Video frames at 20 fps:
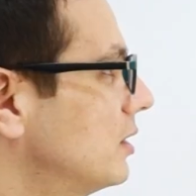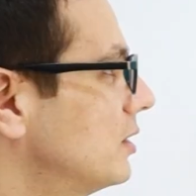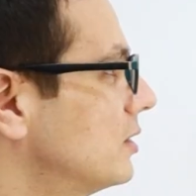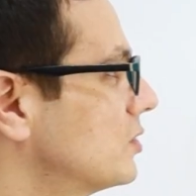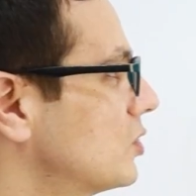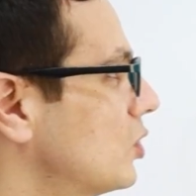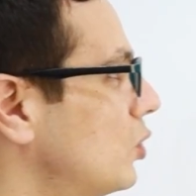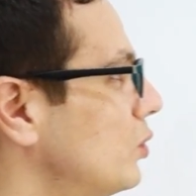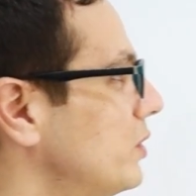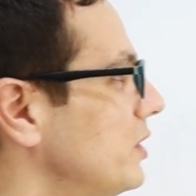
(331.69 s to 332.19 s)

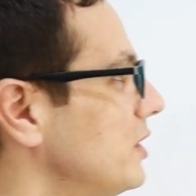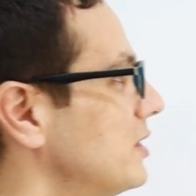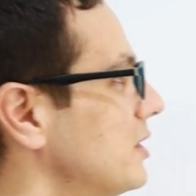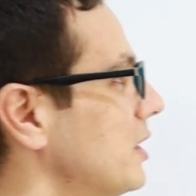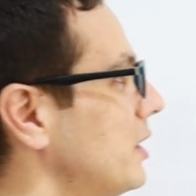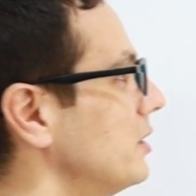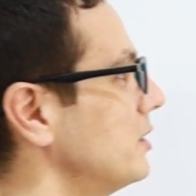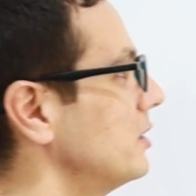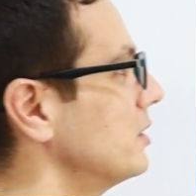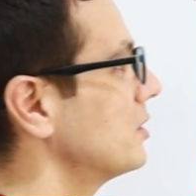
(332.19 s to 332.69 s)
So the
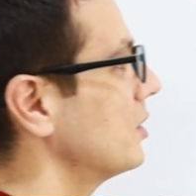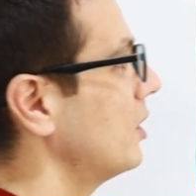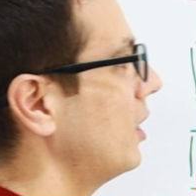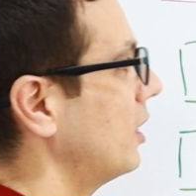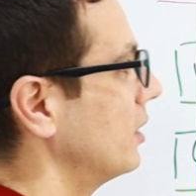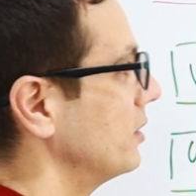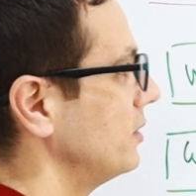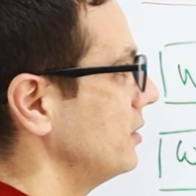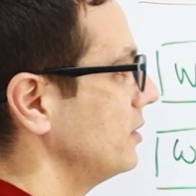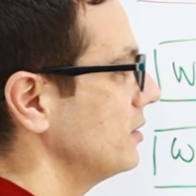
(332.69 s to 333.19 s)
target
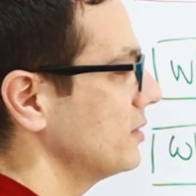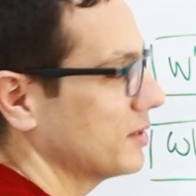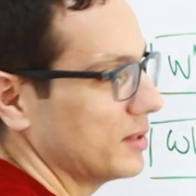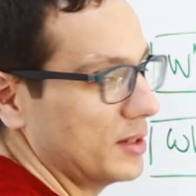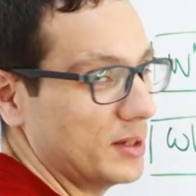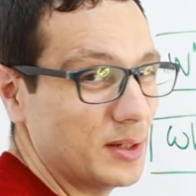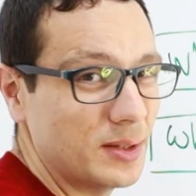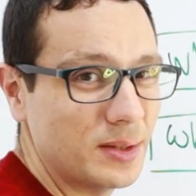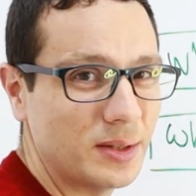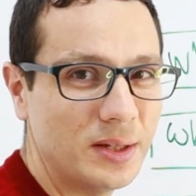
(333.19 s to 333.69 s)
audience
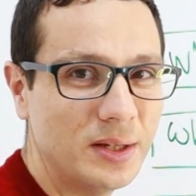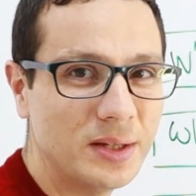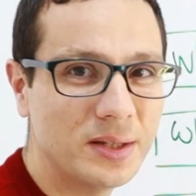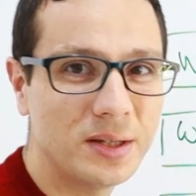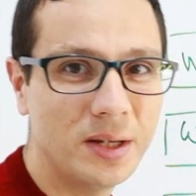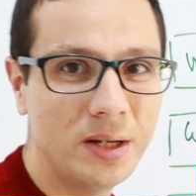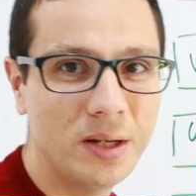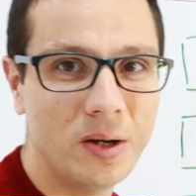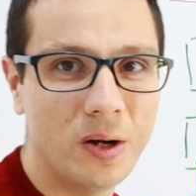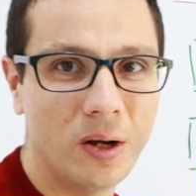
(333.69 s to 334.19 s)
is key
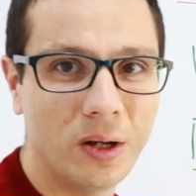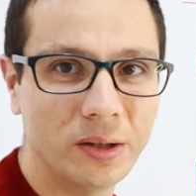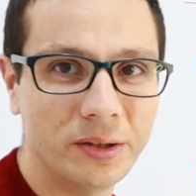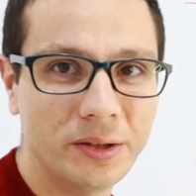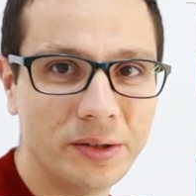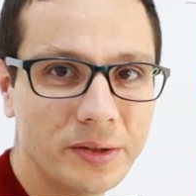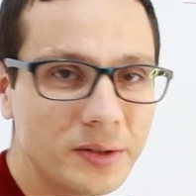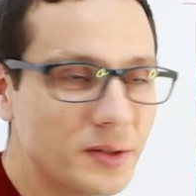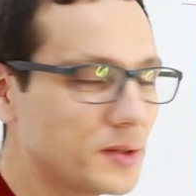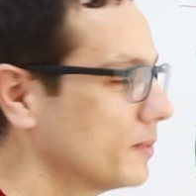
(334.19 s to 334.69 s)

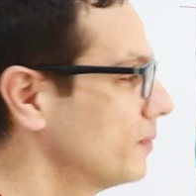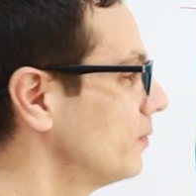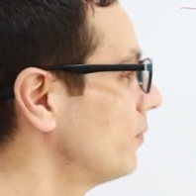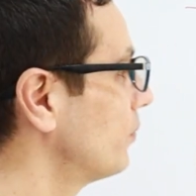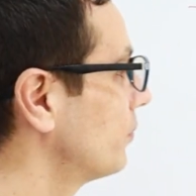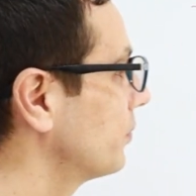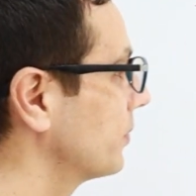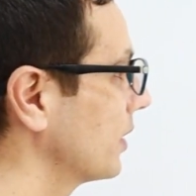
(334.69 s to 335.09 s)
stakeholders,